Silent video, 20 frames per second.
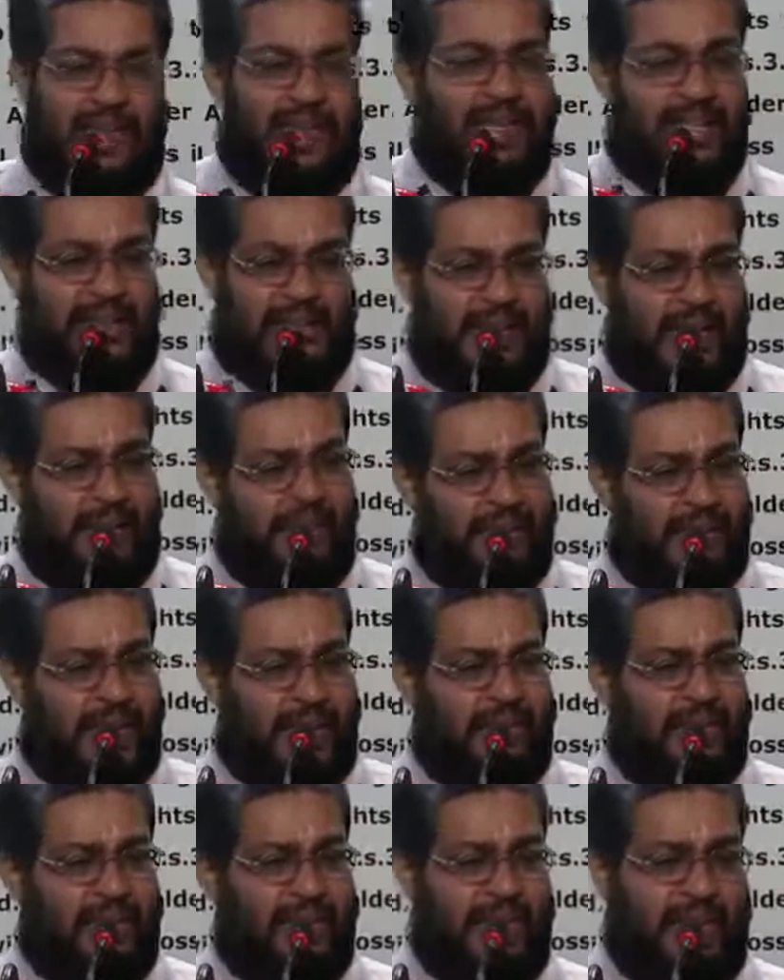At the same
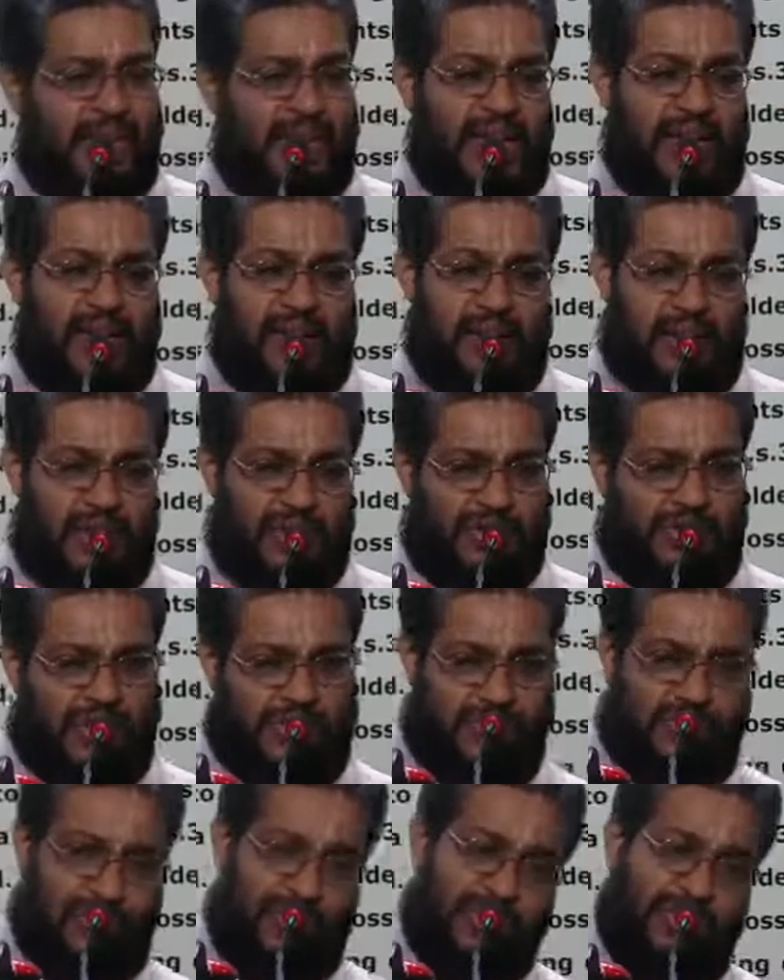time, the KE also
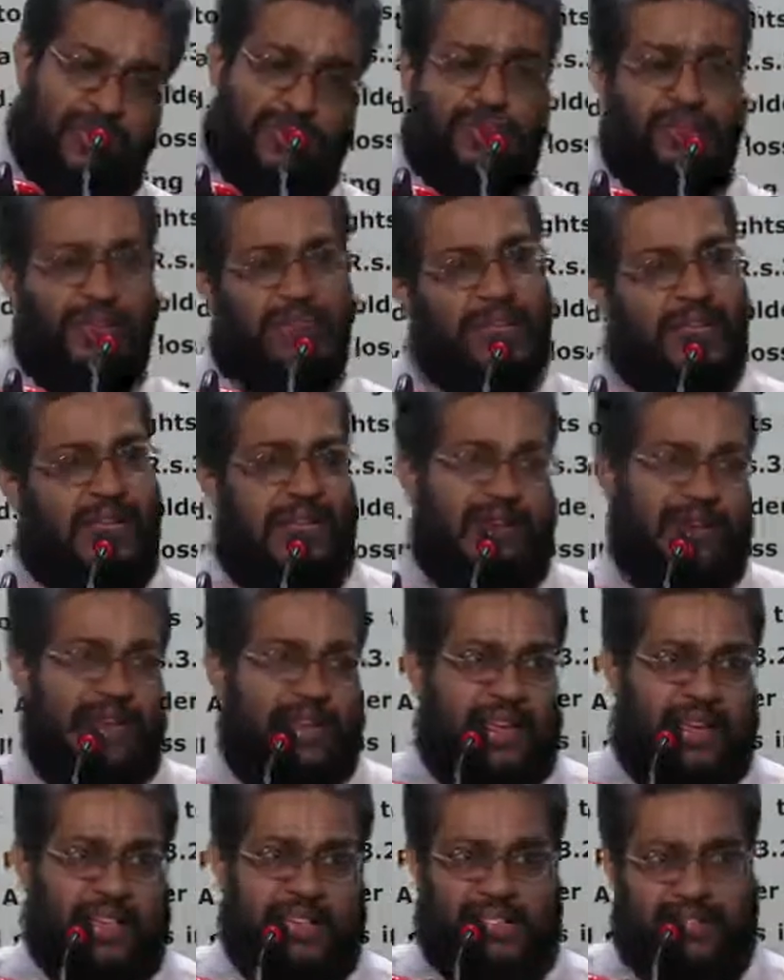is going to
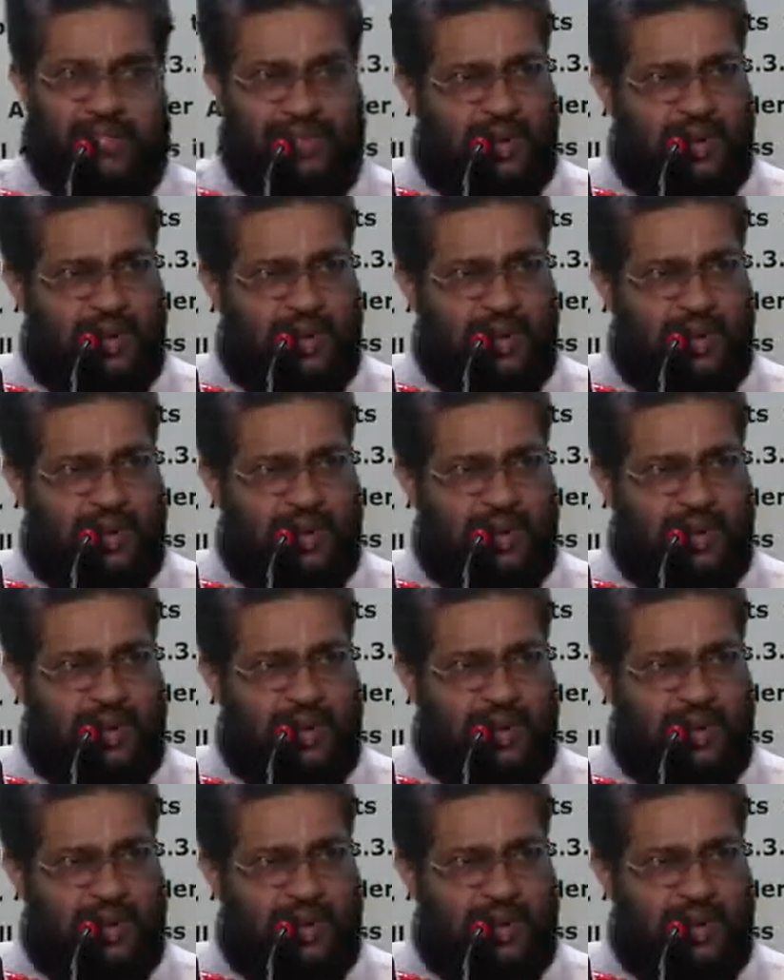increase.